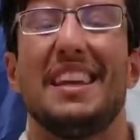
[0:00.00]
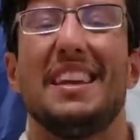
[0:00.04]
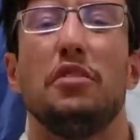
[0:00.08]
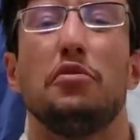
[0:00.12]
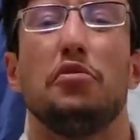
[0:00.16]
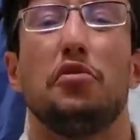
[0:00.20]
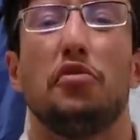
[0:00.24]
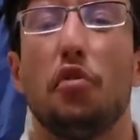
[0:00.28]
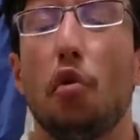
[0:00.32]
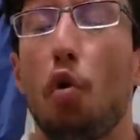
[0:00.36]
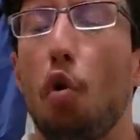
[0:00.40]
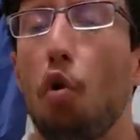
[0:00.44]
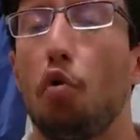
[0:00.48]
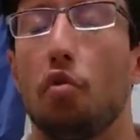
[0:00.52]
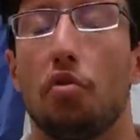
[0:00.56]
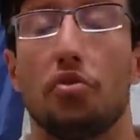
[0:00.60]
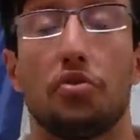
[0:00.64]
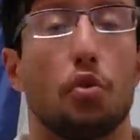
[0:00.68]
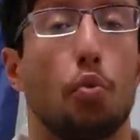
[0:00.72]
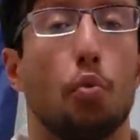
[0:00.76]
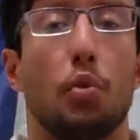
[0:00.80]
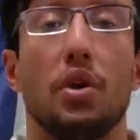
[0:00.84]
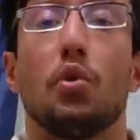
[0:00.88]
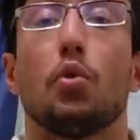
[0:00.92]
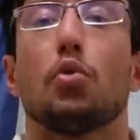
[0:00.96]

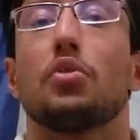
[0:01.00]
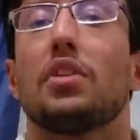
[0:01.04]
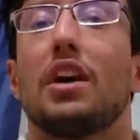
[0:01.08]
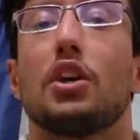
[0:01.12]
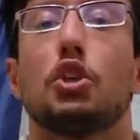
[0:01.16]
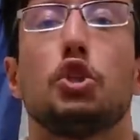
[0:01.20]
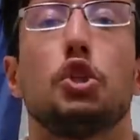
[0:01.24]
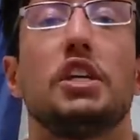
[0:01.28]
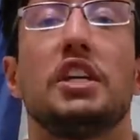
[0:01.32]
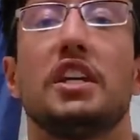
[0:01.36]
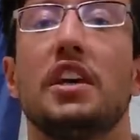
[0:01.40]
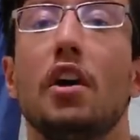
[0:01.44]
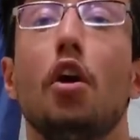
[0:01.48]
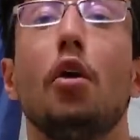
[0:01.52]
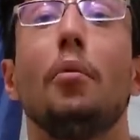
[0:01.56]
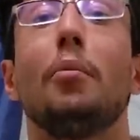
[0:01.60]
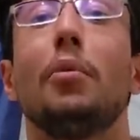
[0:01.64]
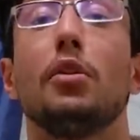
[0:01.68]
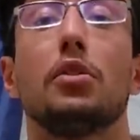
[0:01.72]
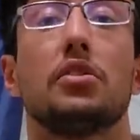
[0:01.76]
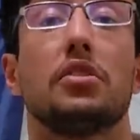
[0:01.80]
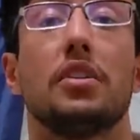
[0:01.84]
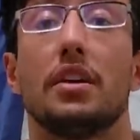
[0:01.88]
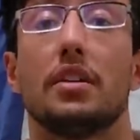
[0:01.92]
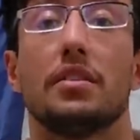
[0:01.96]
involved. We don't actually care
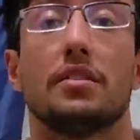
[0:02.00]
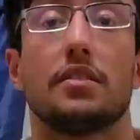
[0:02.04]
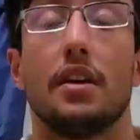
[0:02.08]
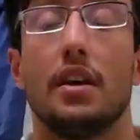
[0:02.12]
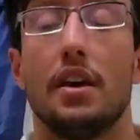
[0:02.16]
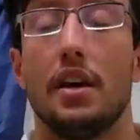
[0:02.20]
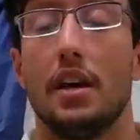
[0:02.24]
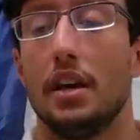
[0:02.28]
about that.